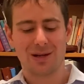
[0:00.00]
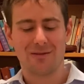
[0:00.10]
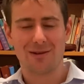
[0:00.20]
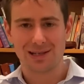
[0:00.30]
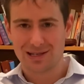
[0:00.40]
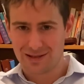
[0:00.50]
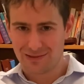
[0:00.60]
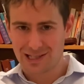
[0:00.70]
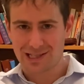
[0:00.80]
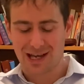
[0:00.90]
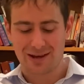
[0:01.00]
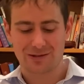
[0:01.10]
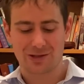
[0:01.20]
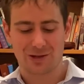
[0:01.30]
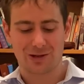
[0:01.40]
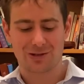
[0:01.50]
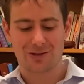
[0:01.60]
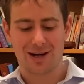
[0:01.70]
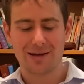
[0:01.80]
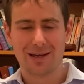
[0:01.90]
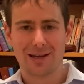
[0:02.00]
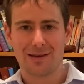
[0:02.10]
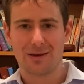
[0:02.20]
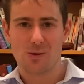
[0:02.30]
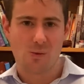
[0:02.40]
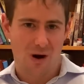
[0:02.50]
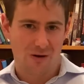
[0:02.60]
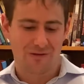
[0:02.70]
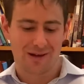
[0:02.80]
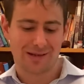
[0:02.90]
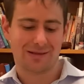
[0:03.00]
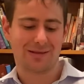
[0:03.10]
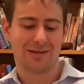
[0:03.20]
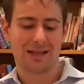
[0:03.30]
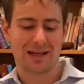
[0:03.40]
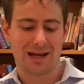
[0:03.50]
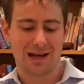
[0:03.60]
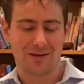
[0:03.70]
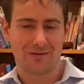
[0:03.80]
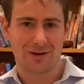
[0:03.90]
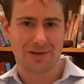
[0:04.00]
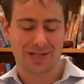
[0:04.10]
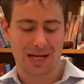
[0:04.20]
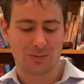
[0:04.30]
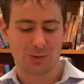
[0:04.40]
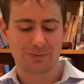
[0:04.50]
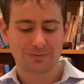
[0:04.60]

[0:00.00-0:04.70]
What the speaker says: relatively safe stocks, right? That are well funded, for example.